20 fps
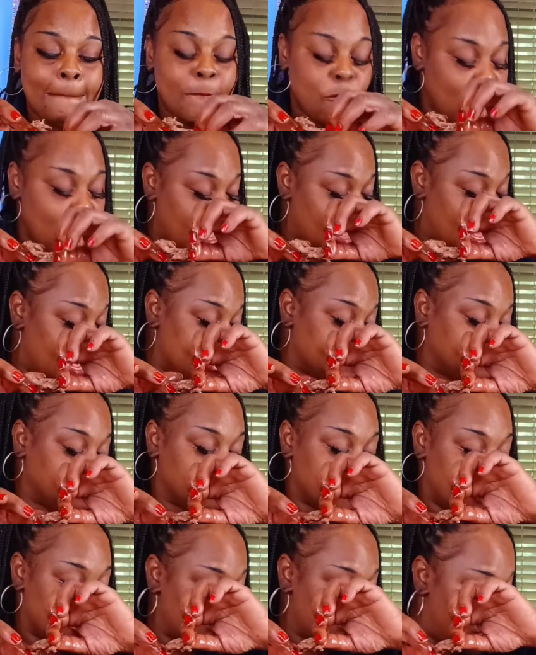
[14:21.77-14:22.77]
I got
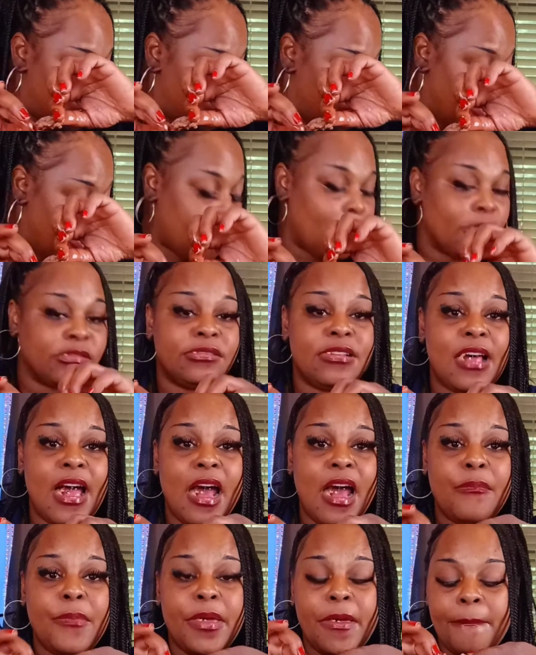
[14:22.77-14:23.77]
my troublemaker on the side
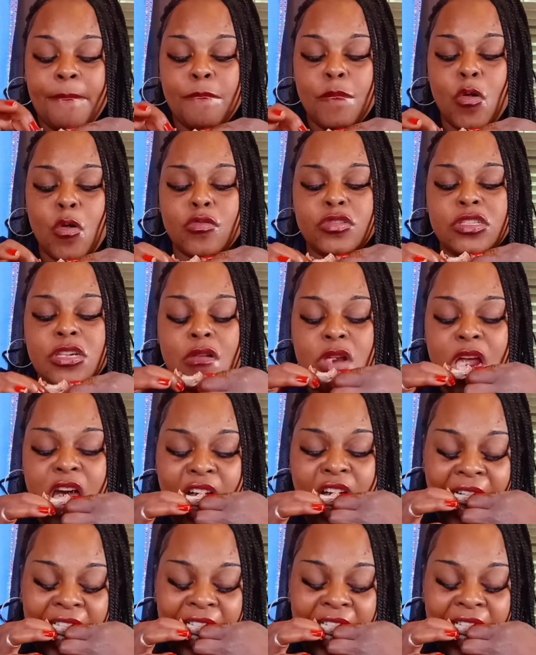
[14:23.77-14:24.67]
of me. Move, Shona.